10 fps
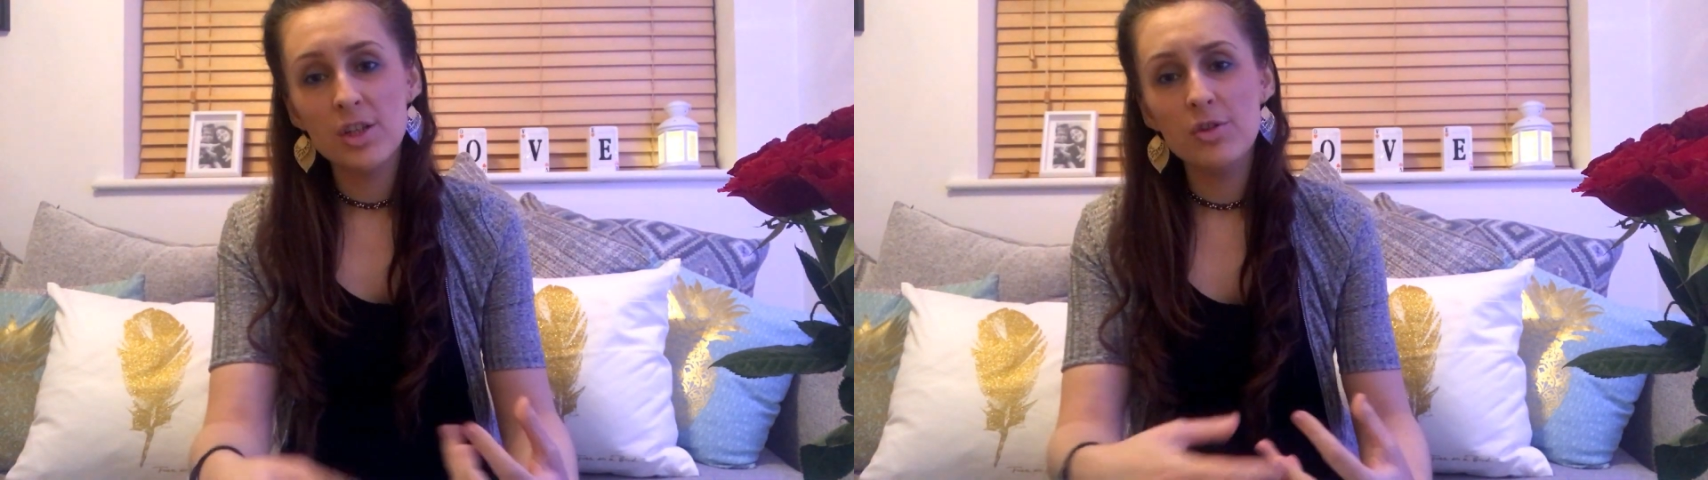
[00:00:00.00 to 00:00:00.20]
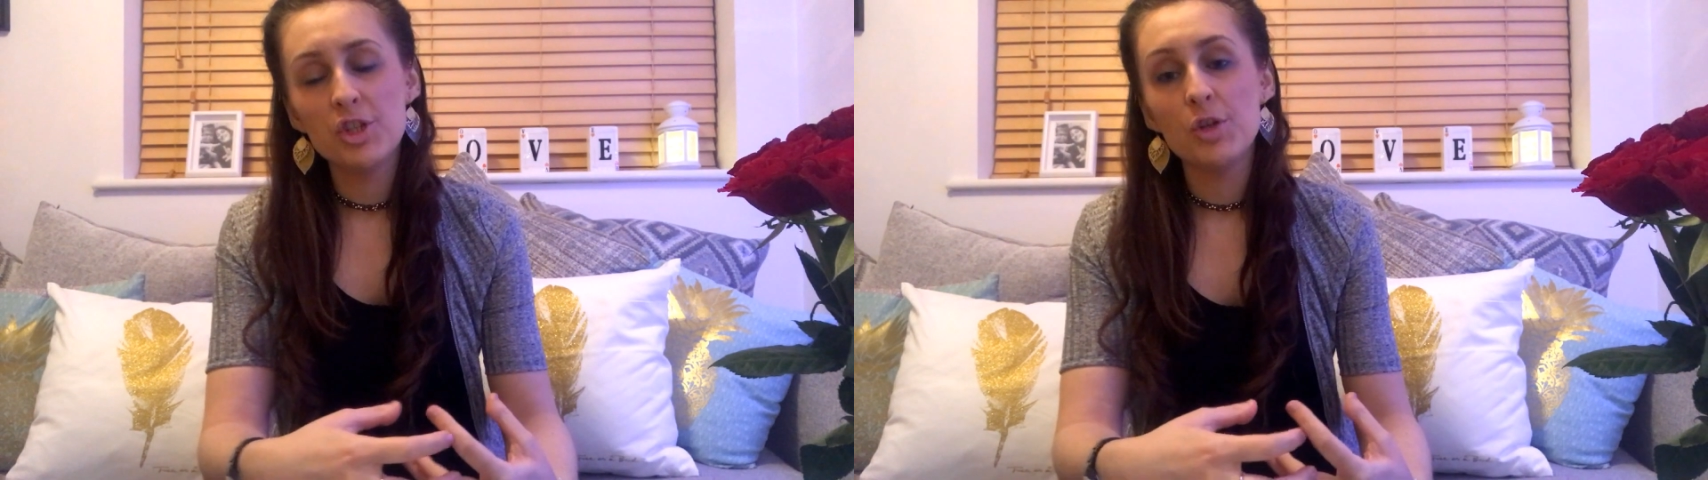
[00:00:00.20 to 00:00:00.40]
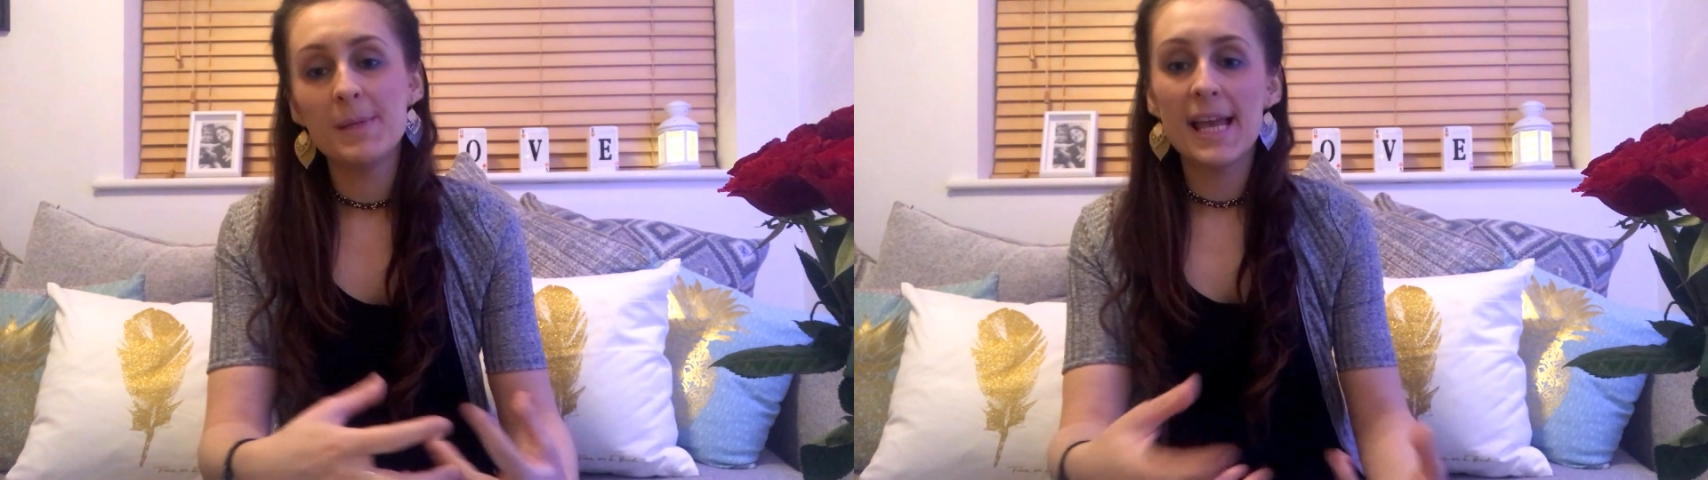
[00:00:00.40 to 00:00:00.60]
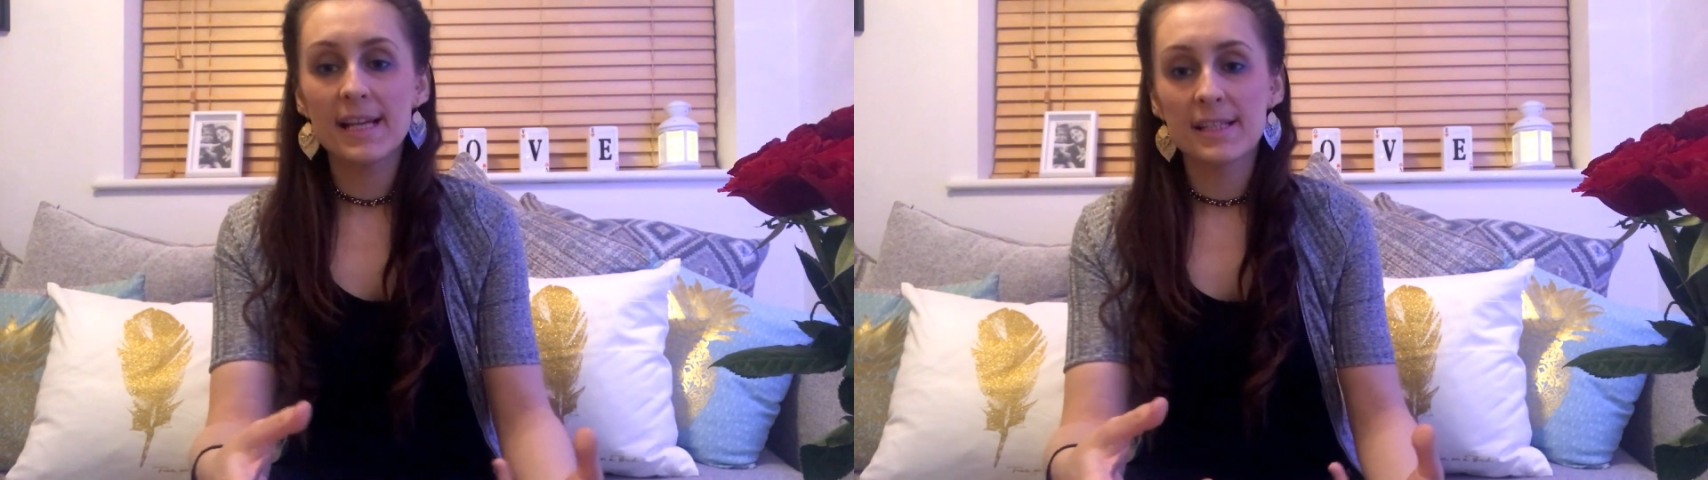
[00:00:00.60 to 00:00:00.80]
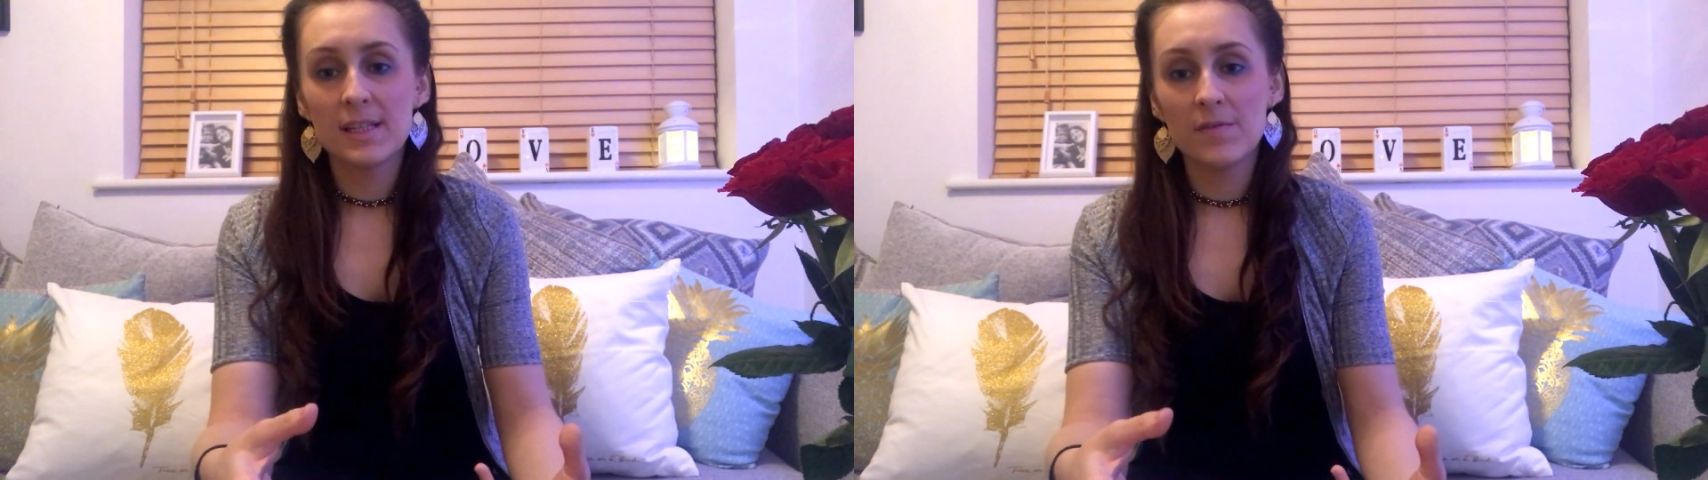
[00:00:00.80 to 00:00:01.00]
YouTube is
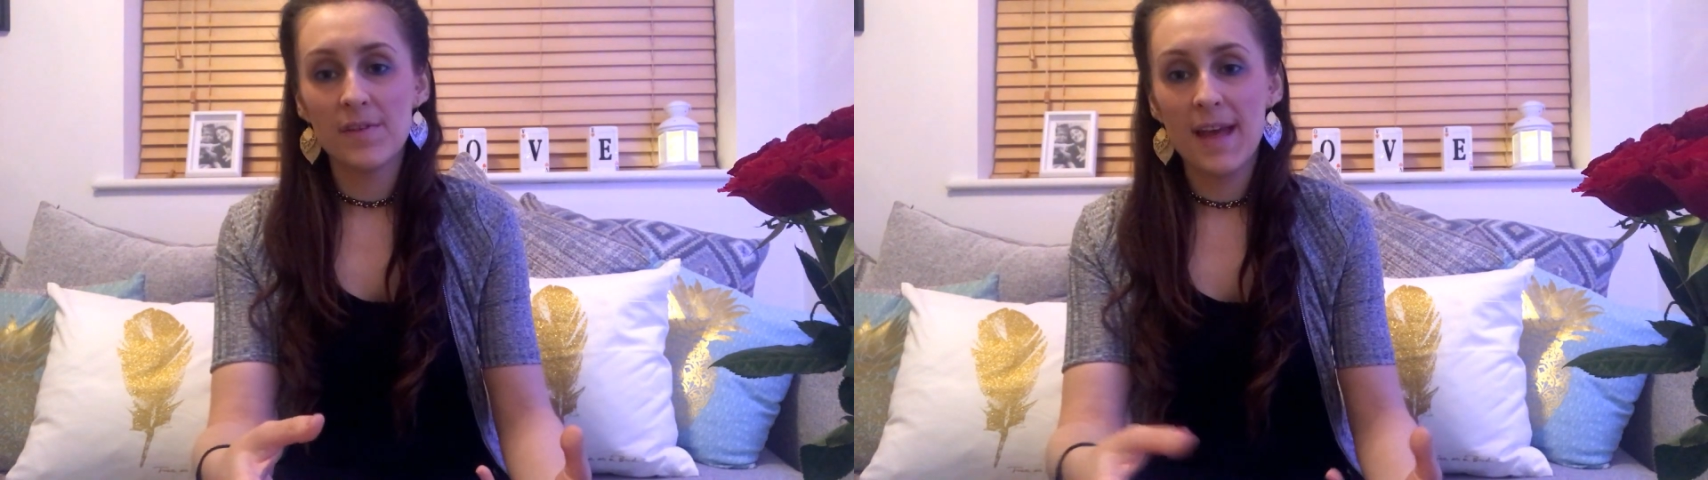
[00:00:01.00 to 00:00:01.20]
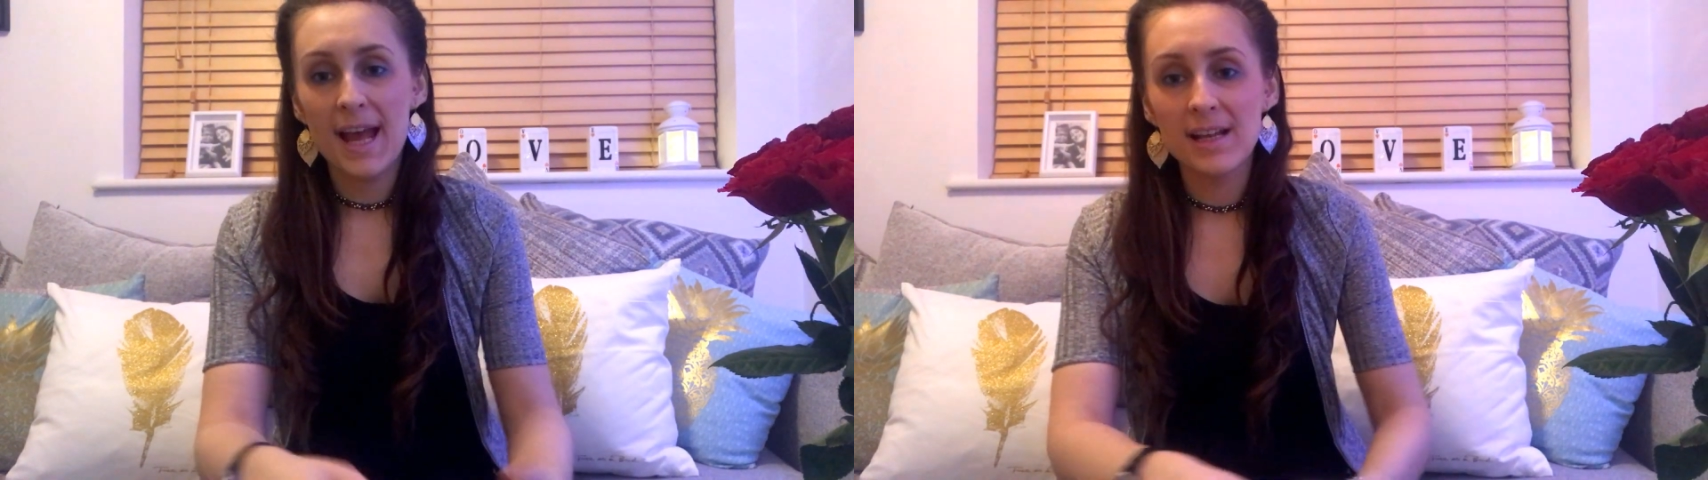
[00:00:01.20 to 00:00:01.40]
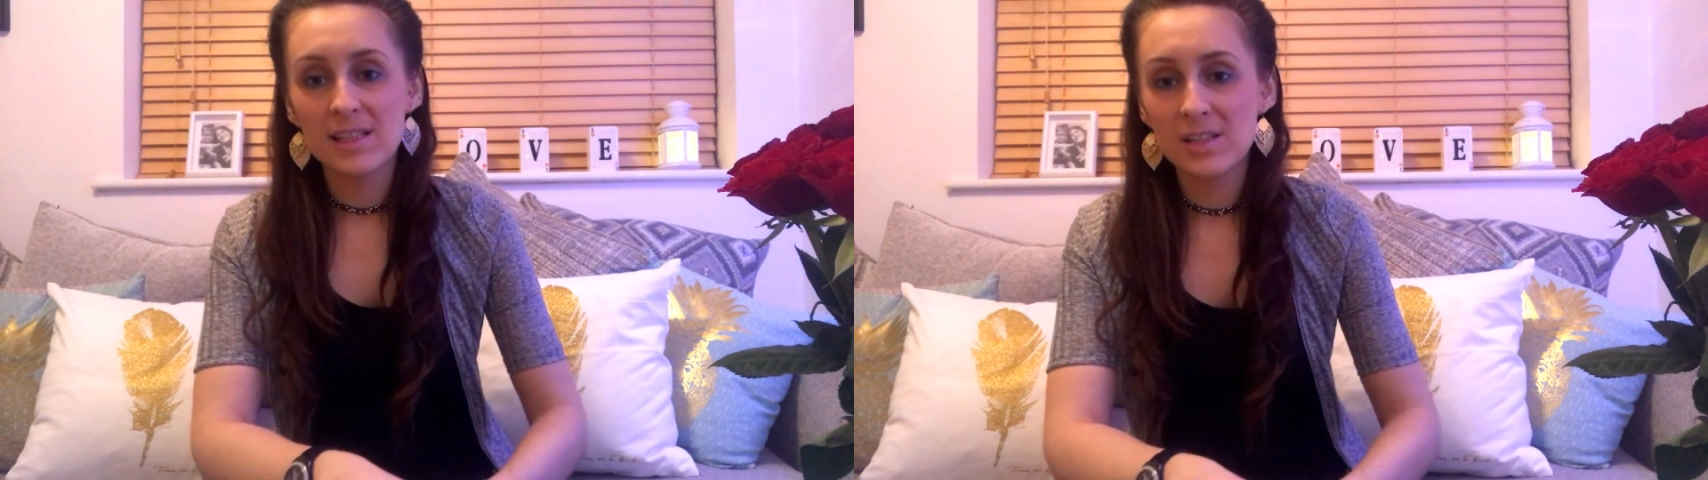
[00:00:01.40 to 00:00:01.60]
excellent for that.